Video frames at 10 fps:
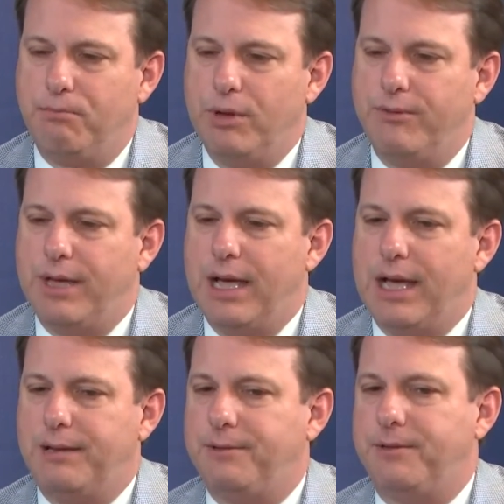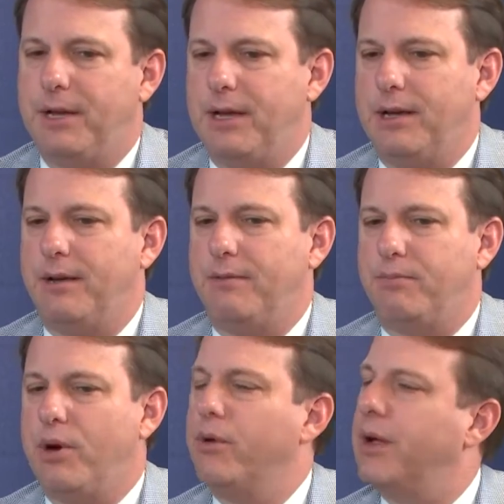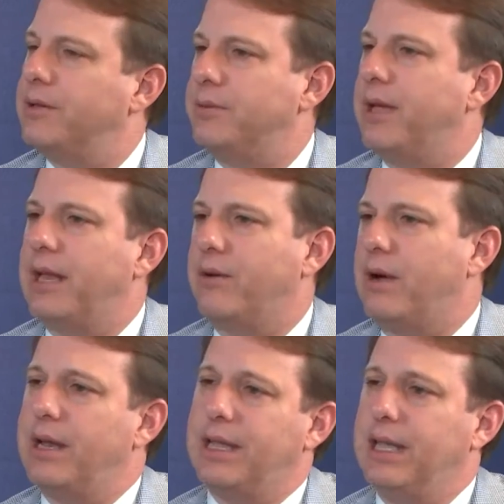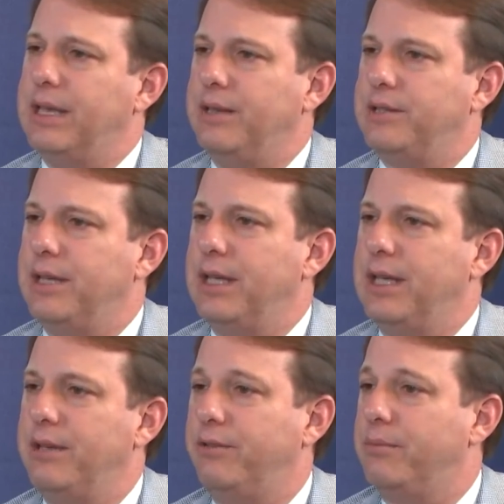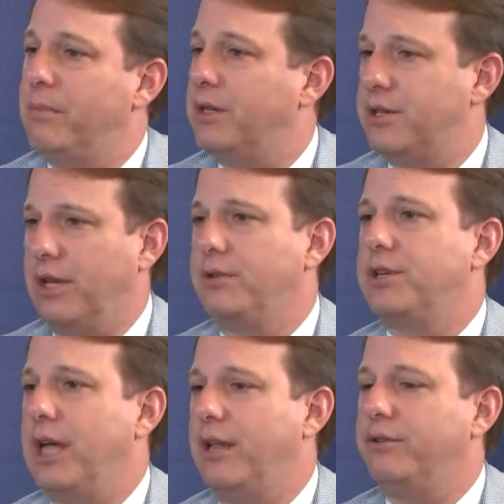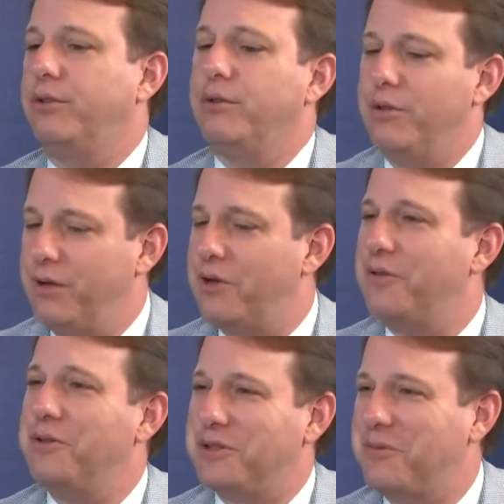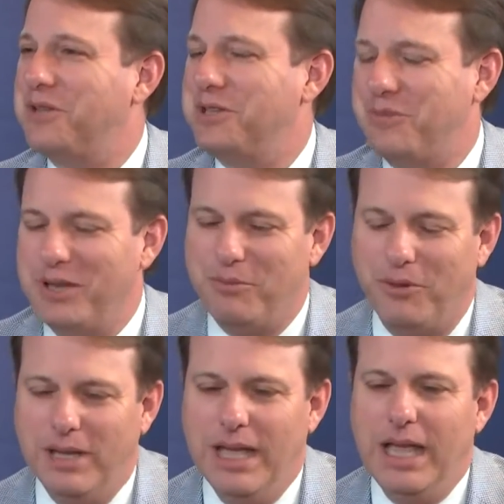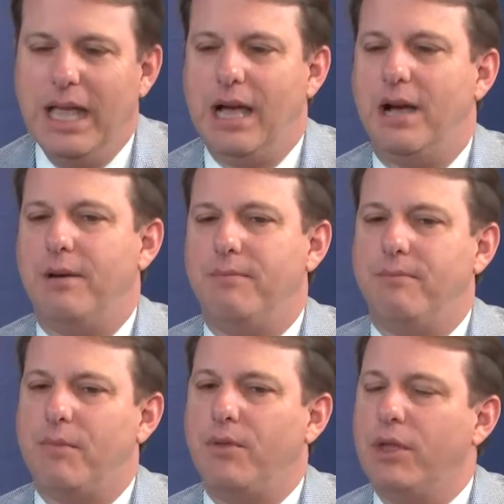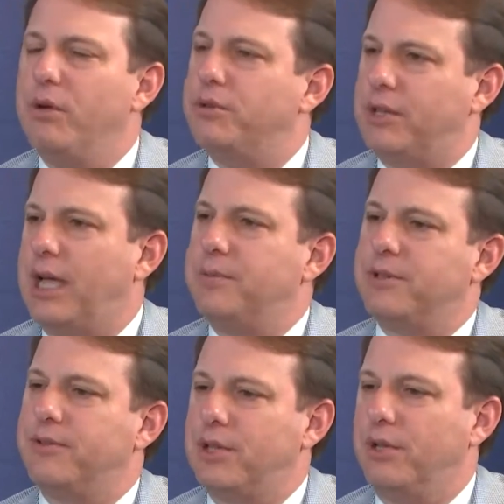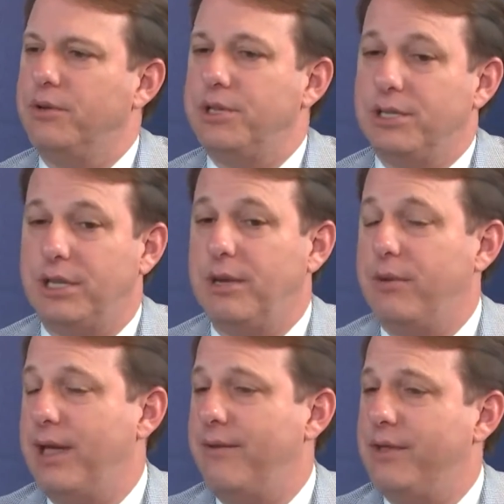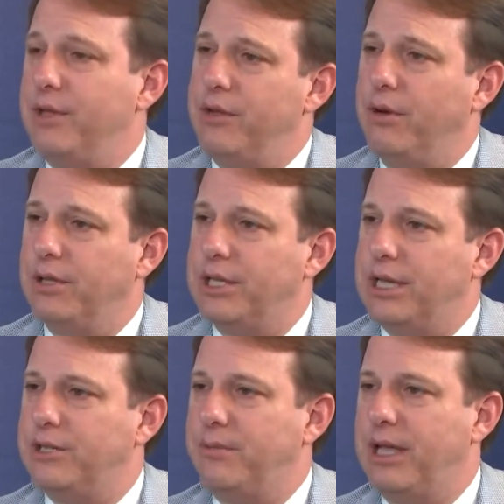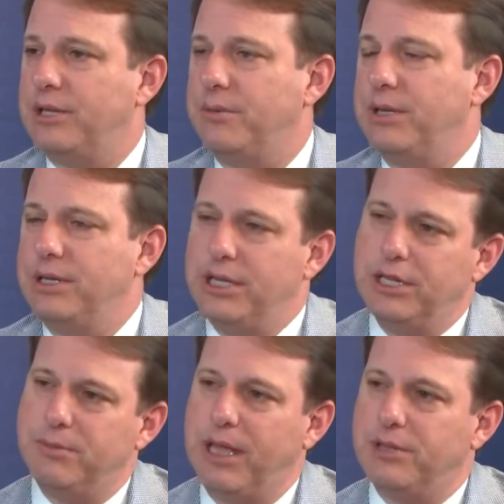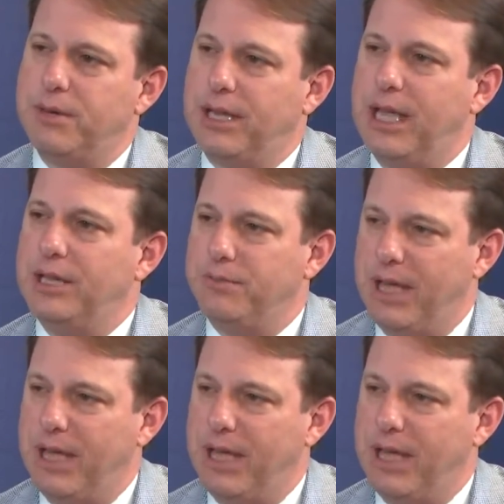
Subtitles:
We've got programs that manage chronic kidney disease, musculoskeletal. You've interviewed some of these people. Those types of solutions. And then we have the utilization management, disease management, and case